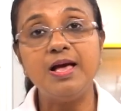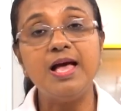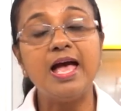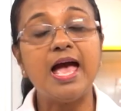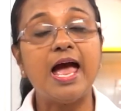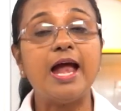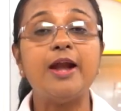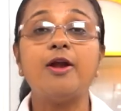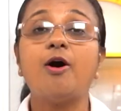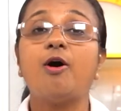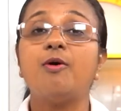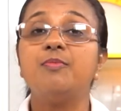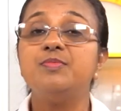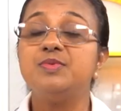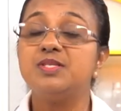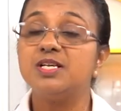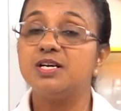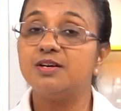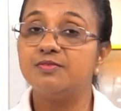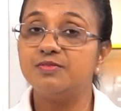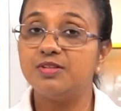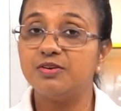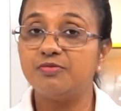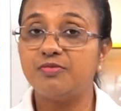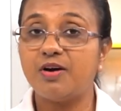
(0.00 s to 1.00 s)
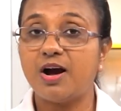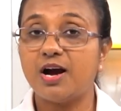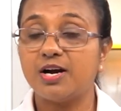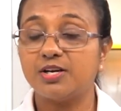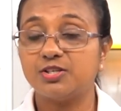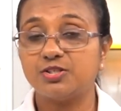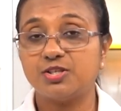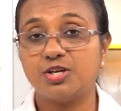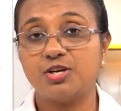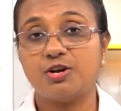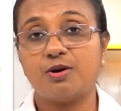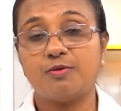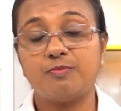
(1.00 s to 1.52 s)
and observe the
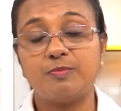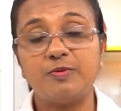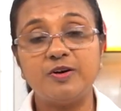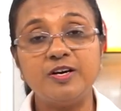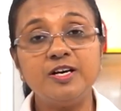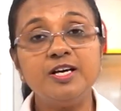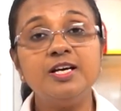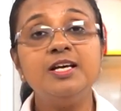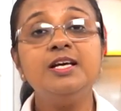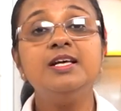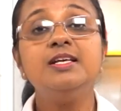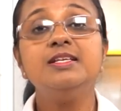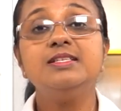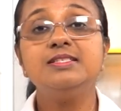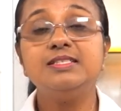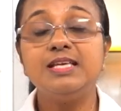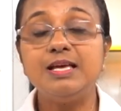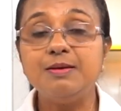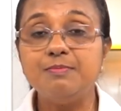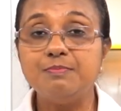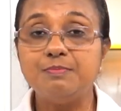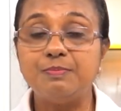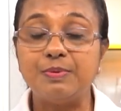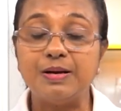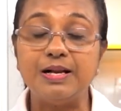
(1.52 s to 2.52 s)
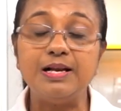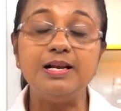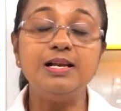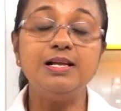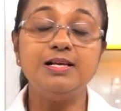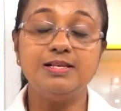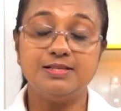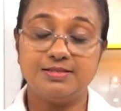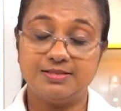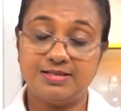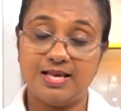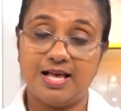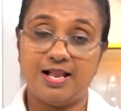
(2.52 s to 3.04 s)
function of a simple
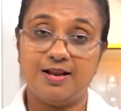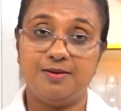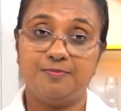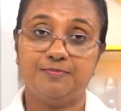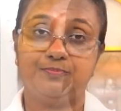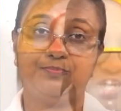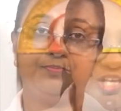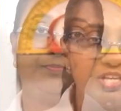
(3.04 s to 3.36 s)
cell.